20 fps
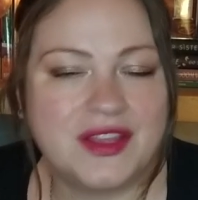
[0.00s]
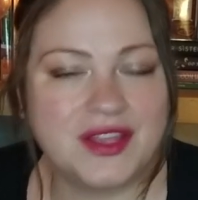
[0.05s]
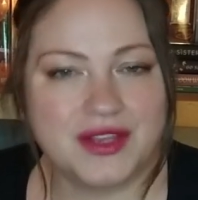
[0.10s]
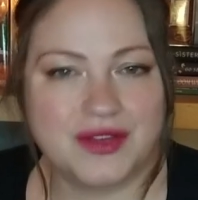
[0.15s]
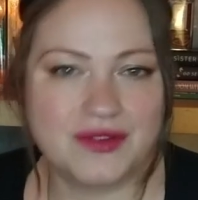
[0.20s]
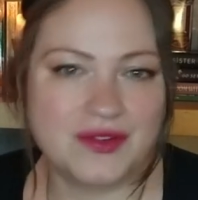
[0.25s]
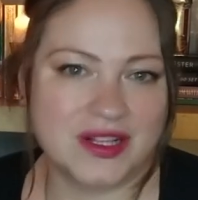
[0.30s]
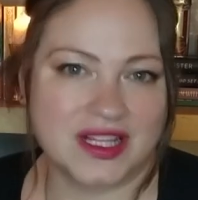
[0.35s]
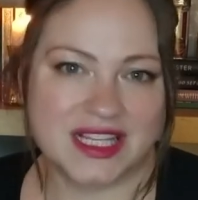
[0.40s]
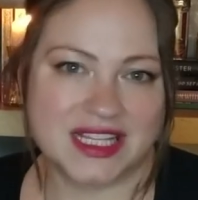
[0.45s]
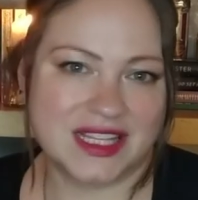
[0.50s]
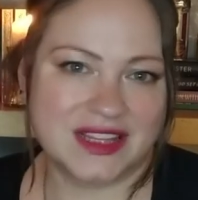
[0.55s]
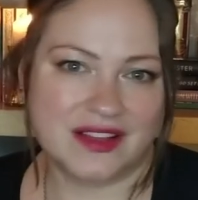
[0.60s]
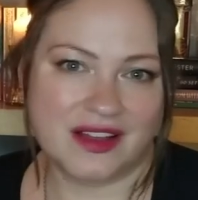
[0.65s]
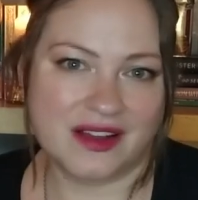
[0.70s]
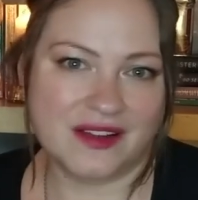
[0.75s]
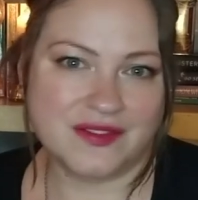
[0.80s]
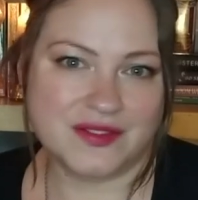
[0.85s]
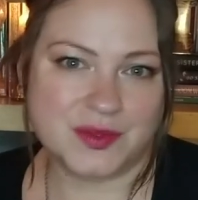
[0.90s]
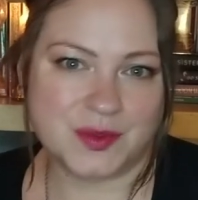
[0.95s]
that you really
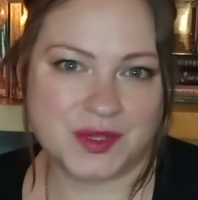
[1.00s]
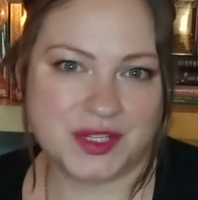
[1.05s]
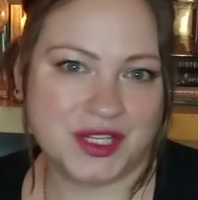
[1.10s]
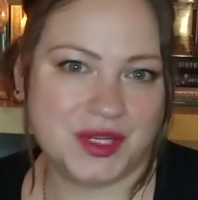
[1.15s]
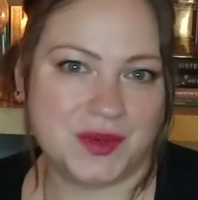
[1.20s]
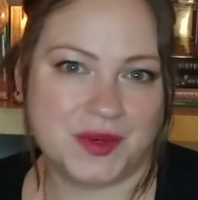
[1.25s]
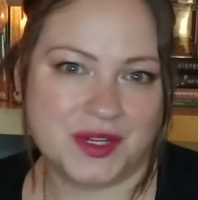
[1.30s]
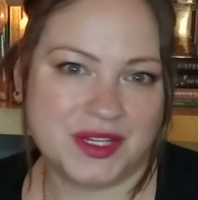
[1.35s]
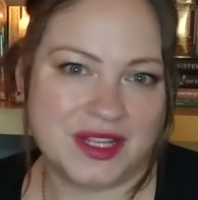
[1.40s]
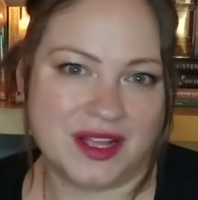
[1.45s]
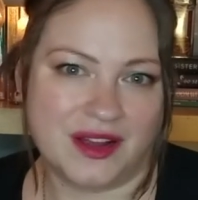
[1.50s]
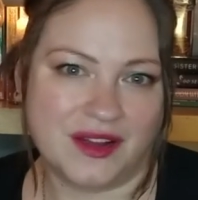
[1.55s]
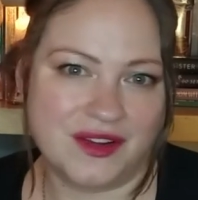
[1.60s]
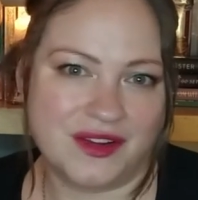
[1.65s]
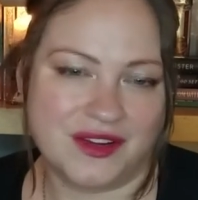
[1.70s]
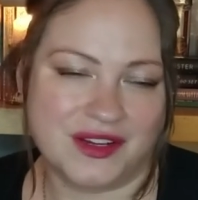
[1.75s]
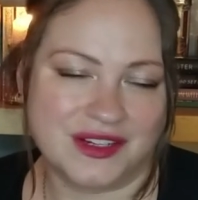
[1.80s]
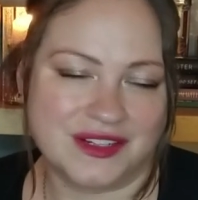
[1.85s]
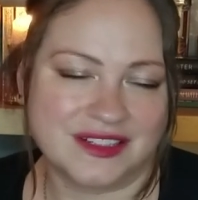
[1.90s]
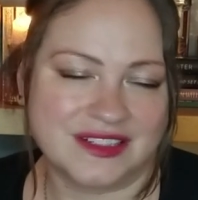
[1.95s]
loved when you were
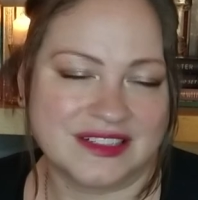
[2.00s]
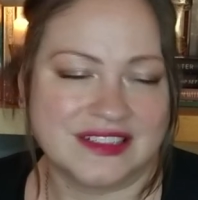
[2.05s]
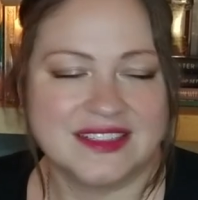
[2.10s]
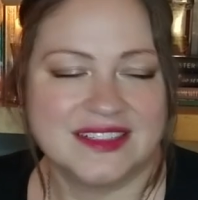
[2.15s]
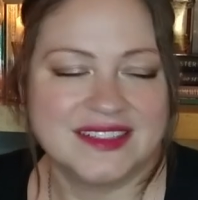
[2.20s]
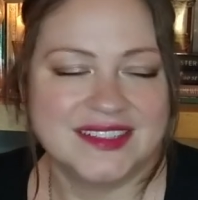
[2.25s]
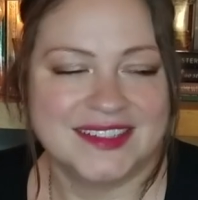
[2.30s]
younger?